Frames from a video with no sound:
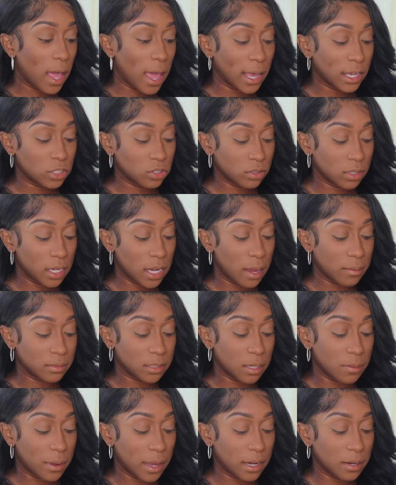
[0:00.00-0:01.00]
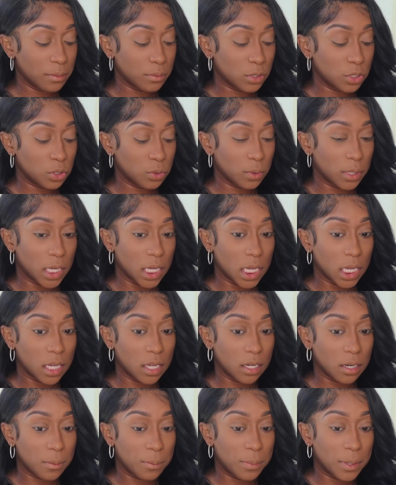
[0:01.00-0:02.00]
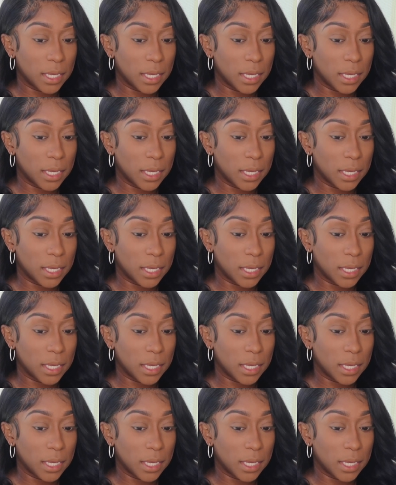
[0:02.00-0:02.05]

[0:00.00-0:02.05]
actually I'm debating between